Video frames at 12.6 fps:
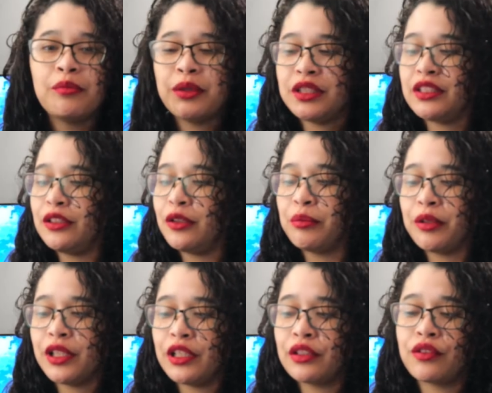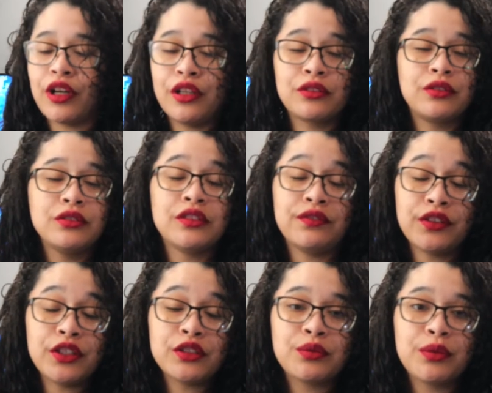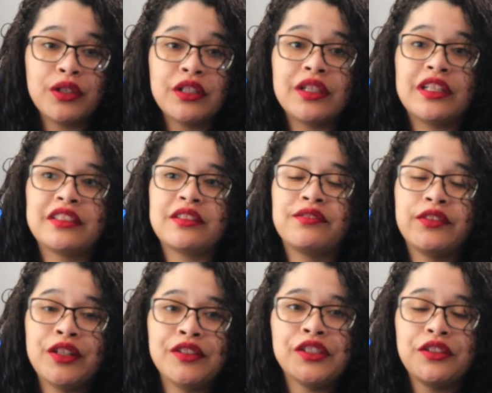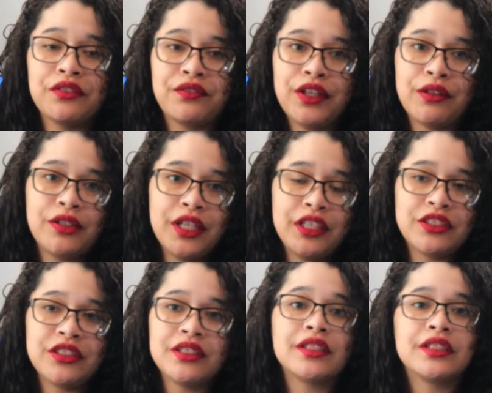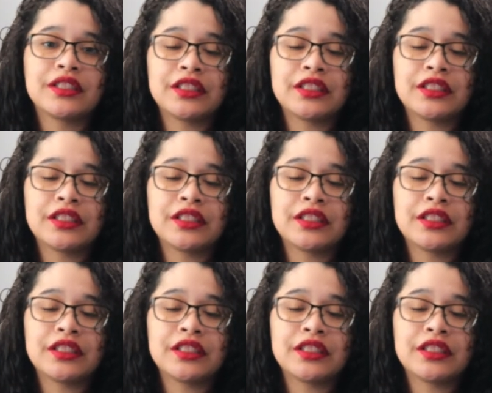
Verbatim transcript: But Xenoblade Chronicles, the first one, is a very good foundation to the